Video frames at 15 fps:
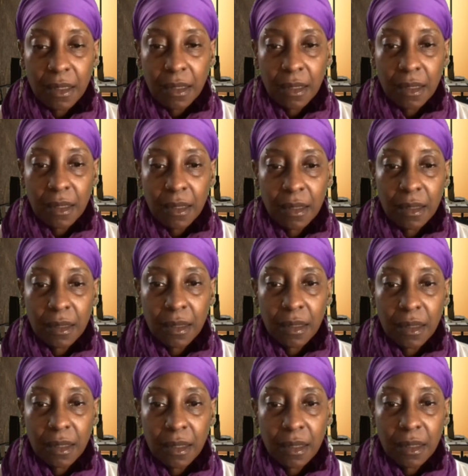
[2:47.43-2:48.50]

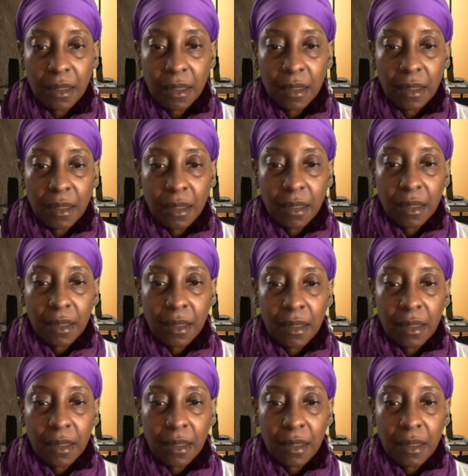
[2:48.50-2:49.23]
(silence)